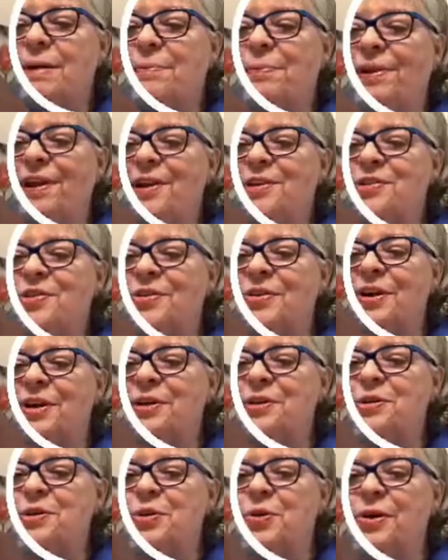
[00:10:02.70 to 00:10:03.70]
pleasure, and I
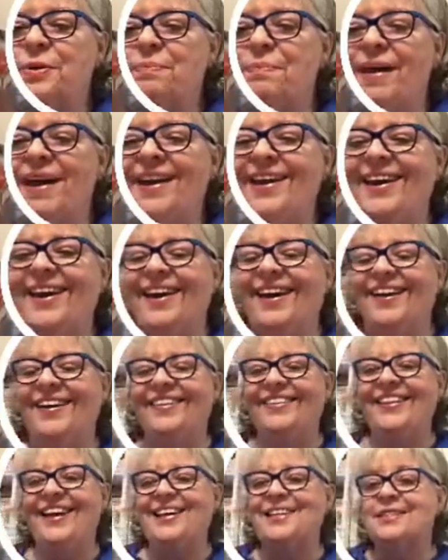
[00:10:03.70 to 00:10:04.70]
enjoyed making. That's